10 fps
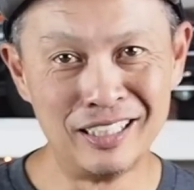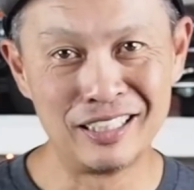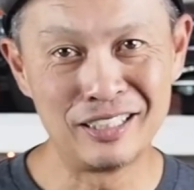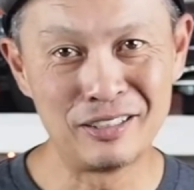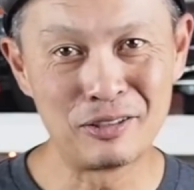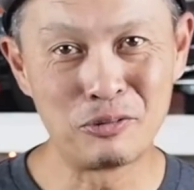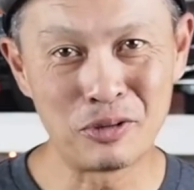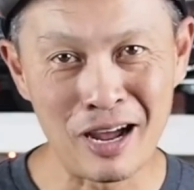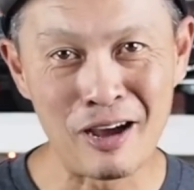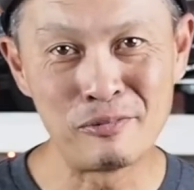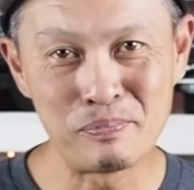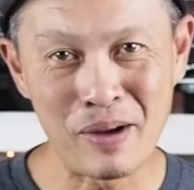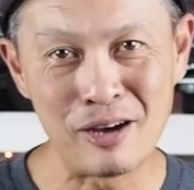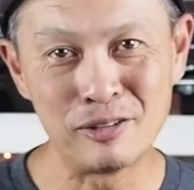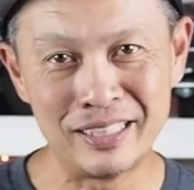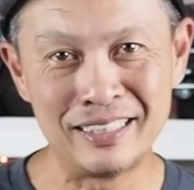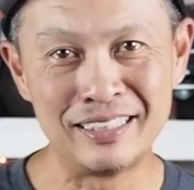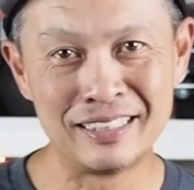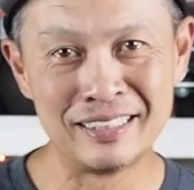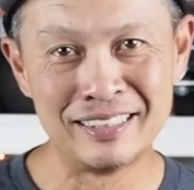You know, ground pounding
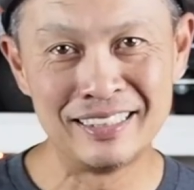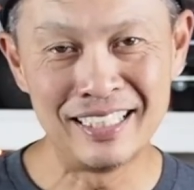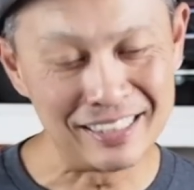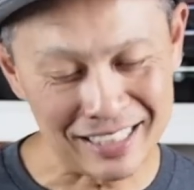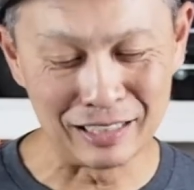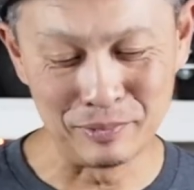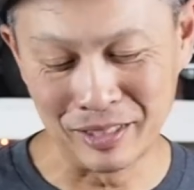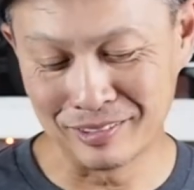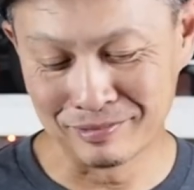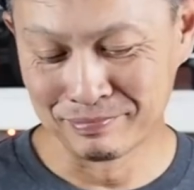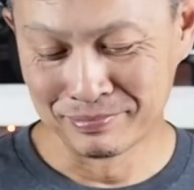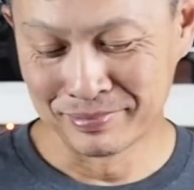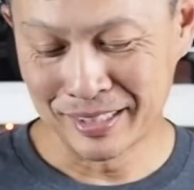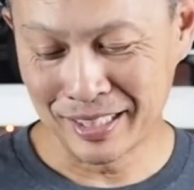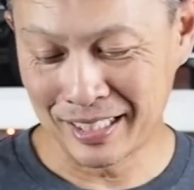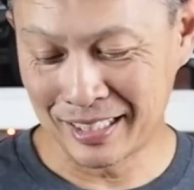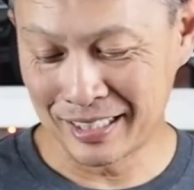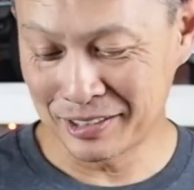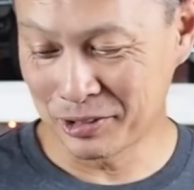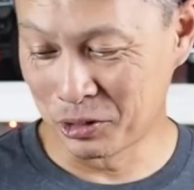excitement,
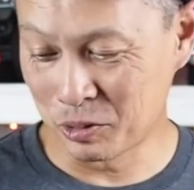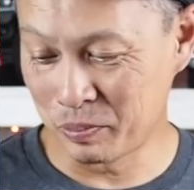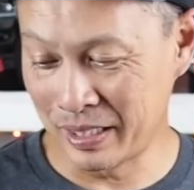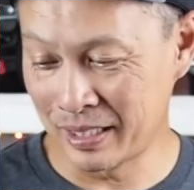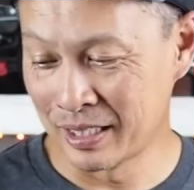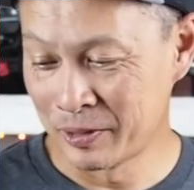uh, so to speak.